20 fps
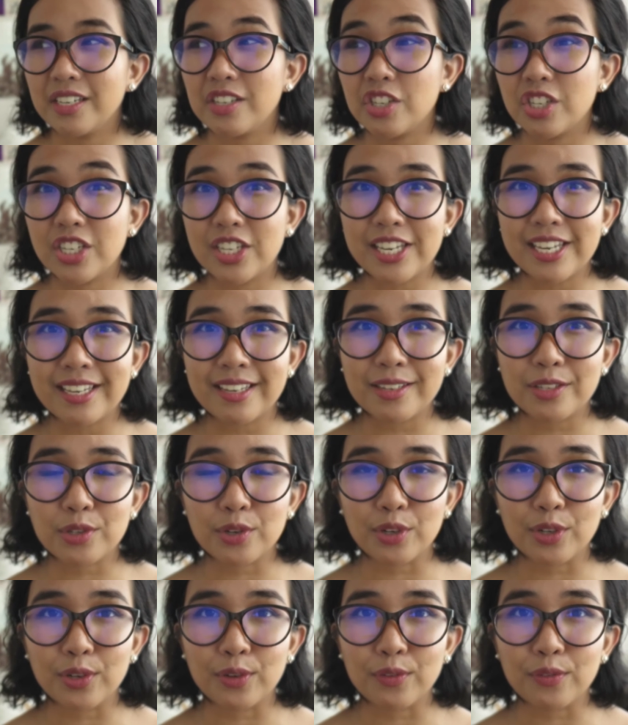itchy
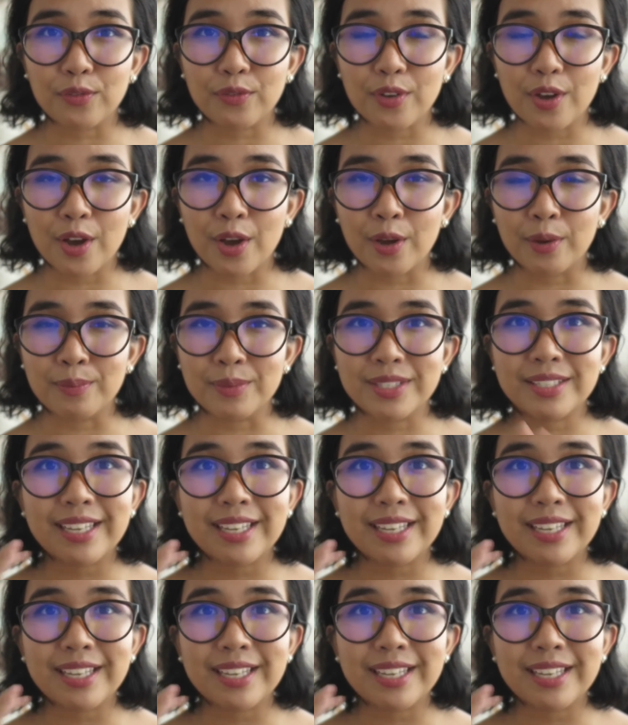sort of um,